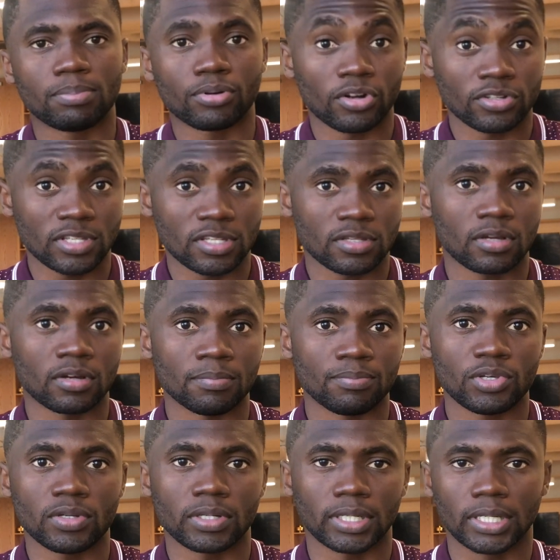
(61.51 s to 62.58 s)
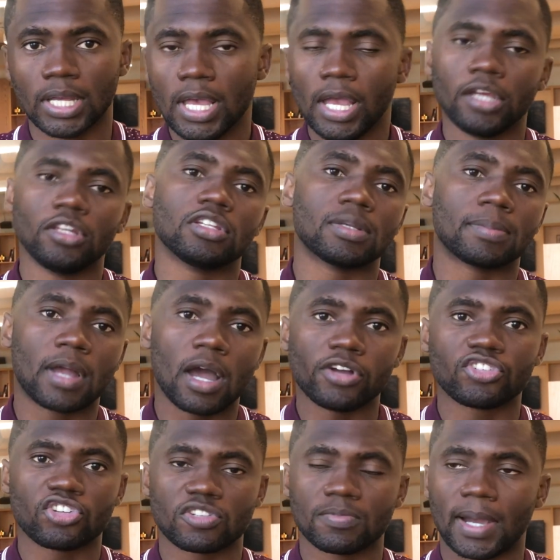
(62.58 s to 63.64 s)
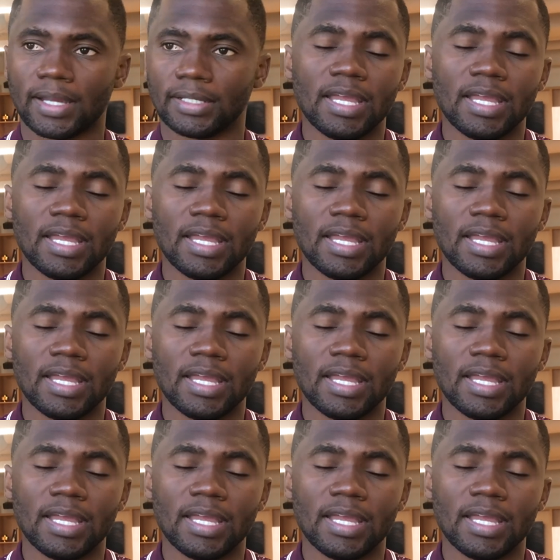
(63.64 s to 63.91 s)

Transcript: processor computer. Your subconscious mind